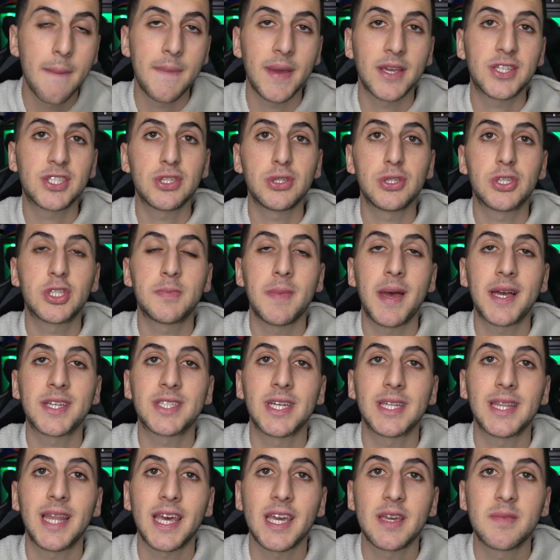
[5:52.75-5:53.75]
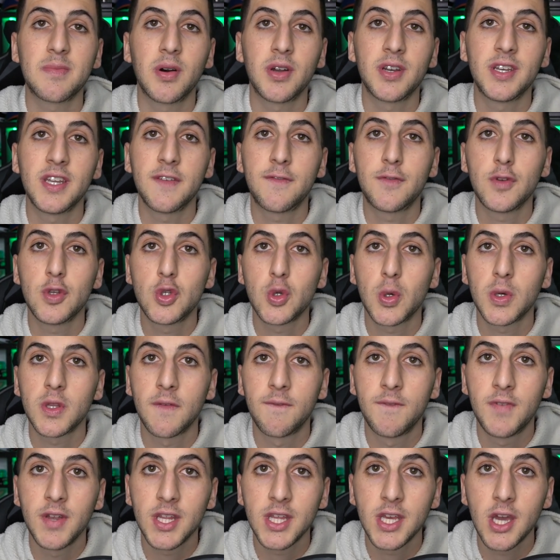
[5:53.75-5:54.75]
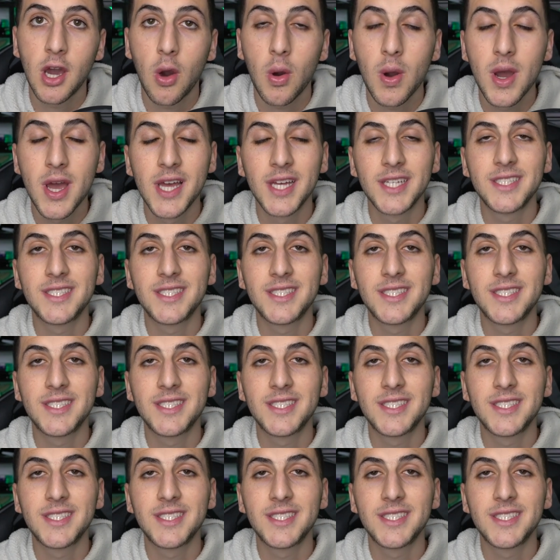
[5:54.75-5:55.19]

Make sure you smash that like button if you enjoyed the video.